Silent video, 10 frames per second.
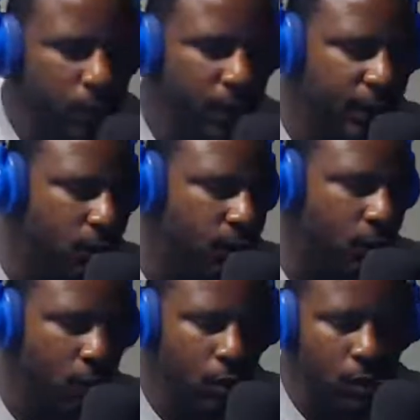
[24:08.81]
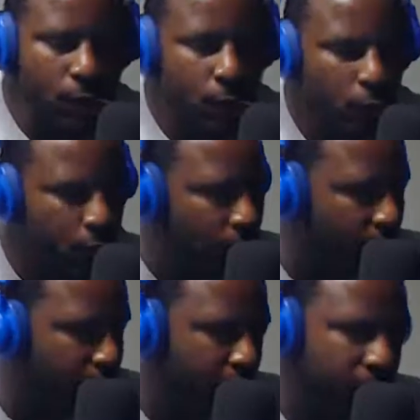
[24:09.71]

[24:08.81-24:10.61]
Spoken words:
As we go on, I will have,